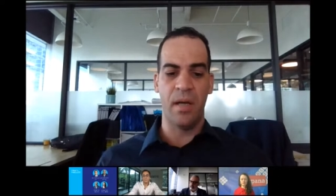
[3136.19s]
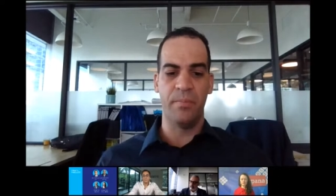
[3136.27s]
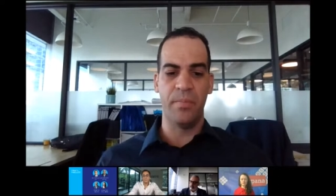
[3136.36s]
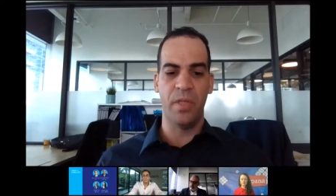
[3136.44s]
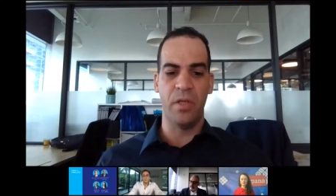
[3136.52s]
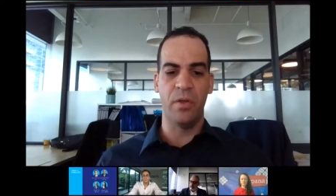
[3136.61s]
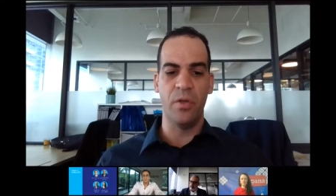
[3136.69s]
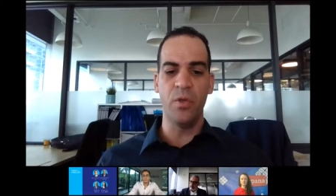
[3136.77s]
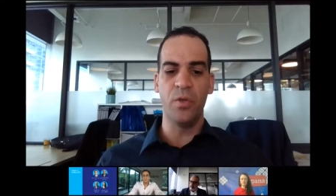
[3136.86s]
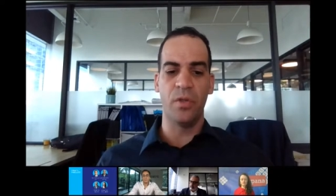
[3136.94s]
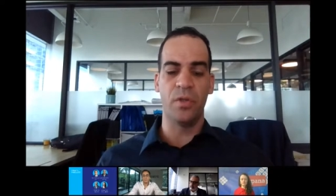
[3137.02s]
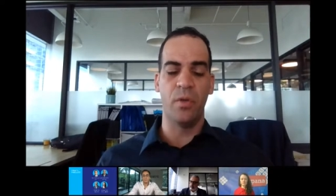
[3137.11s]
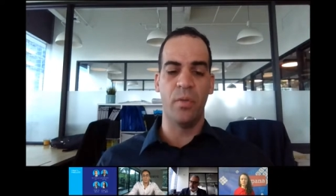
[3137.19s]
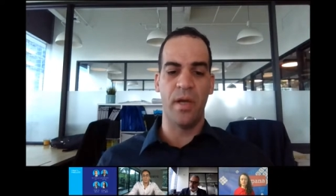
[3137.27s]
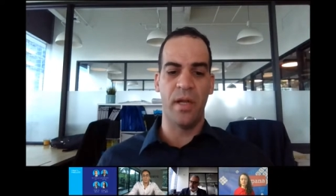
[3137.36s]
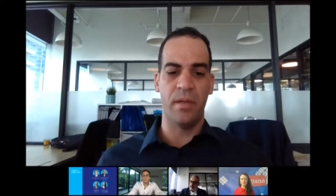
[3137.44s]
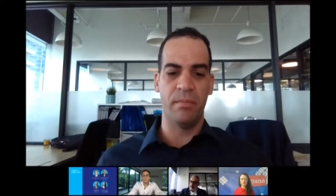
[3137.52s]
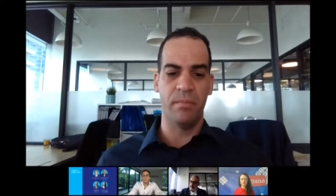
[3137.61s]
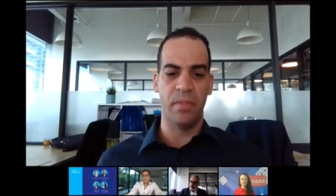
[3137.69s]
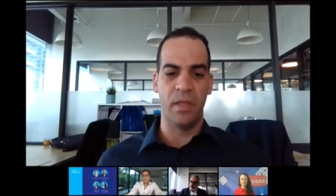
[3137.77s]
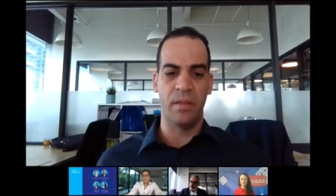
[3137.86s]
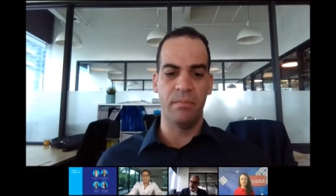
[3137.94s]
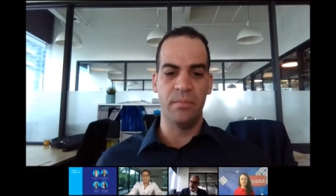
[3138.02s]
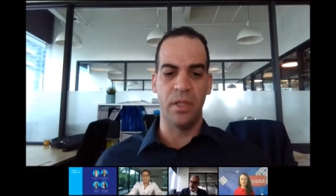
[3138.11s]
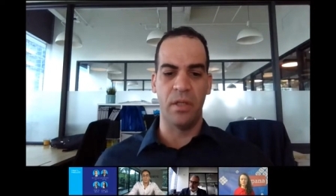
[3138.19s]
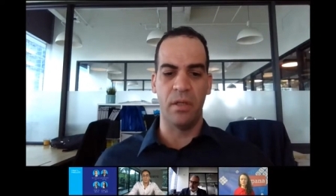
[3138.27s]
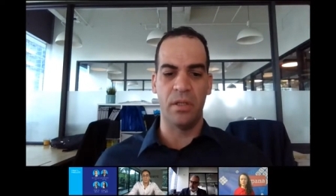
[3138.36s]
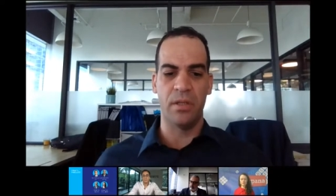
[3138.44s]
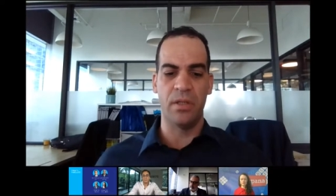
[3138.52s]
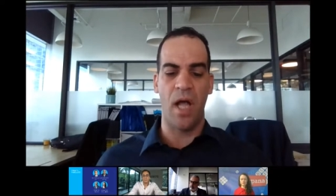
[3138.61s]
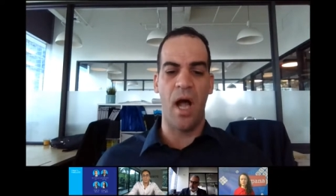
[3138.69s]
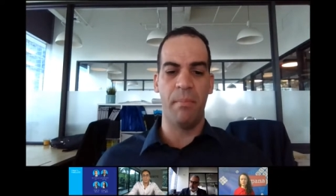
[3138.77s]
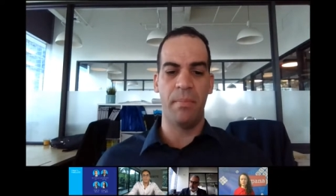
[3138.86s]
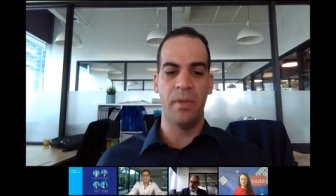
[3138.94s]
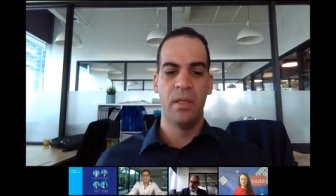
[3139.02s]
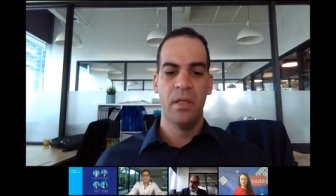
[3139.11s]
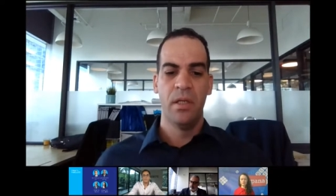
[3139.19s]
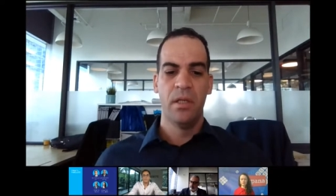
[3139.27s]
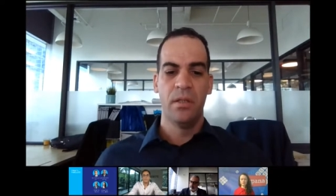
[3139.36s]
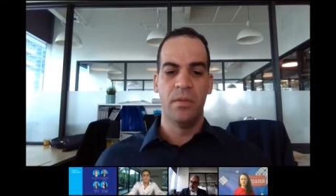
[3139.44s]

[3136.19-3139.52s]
The users don't want to stop